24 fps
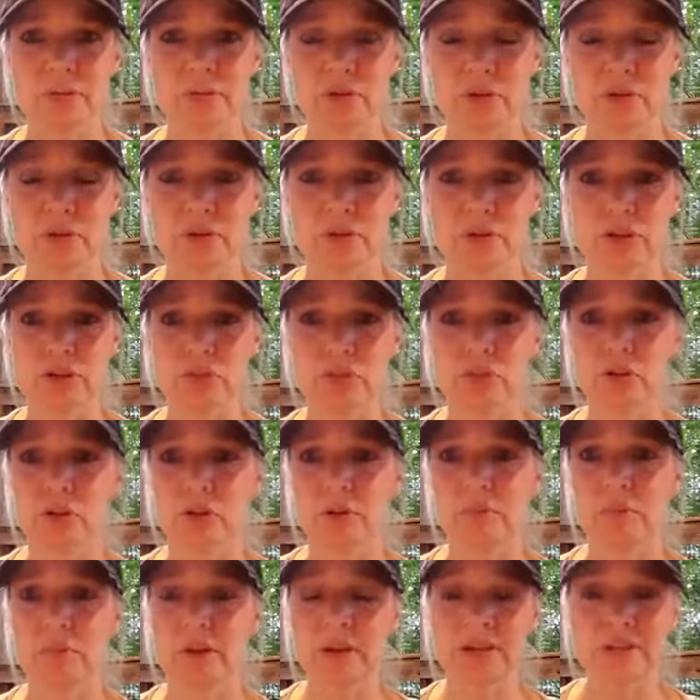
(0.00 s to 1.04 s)
during the
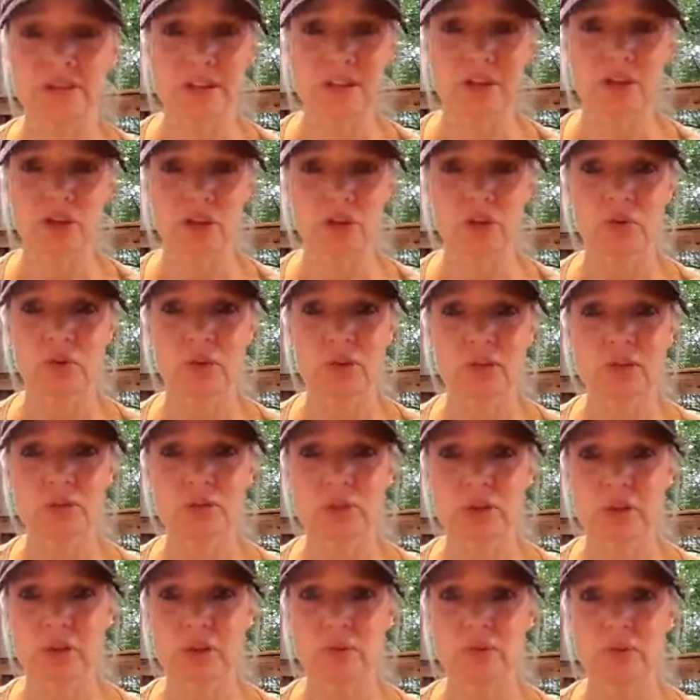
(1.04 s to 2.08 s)
storm because he knew
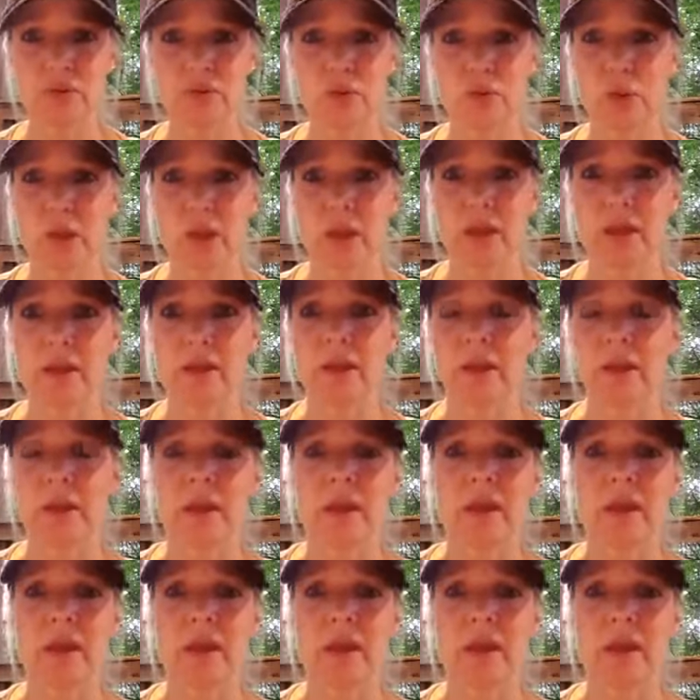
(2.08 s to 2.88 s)
he was okay.